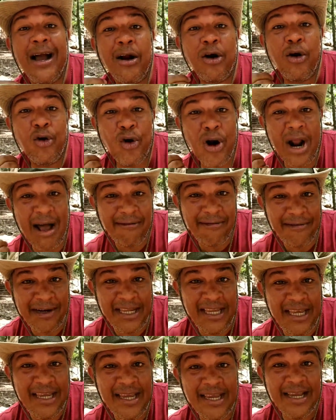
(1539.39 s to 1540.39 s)

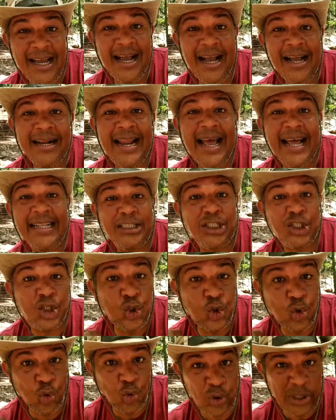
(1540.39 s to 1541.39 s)
gravelly than
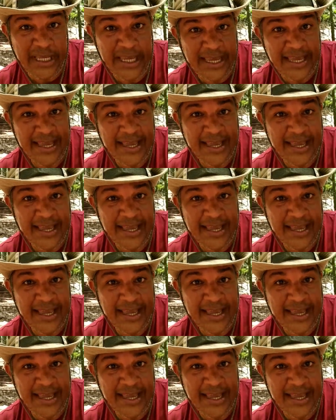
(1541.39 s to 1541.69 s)
stony.